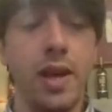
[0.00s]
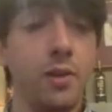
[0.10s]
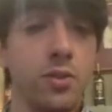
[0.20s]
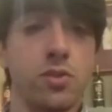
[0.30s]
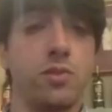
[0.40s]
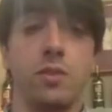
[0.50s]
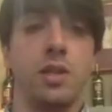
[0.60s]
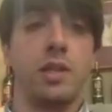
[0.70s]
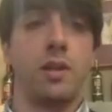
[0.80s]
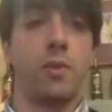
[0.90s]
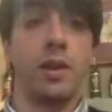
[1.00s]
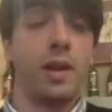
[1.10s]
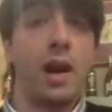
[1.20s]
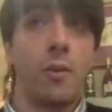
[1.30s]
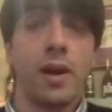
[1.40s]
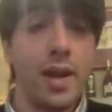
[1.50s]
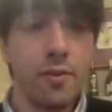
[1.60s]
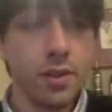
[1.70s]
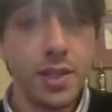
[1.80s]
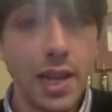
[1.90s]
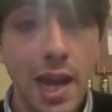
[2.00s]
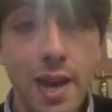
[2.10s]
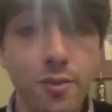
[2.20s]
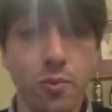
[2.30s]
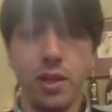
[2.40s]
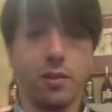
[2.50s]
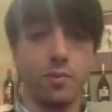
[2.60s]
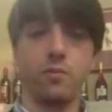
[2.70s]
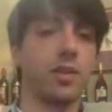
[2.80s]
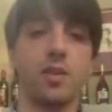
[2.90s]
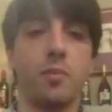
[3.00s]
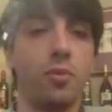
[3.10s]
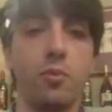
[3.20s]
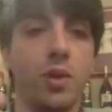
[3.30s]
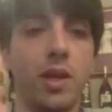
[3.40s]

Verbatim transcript: And also in, in our our everyday life, we, for example,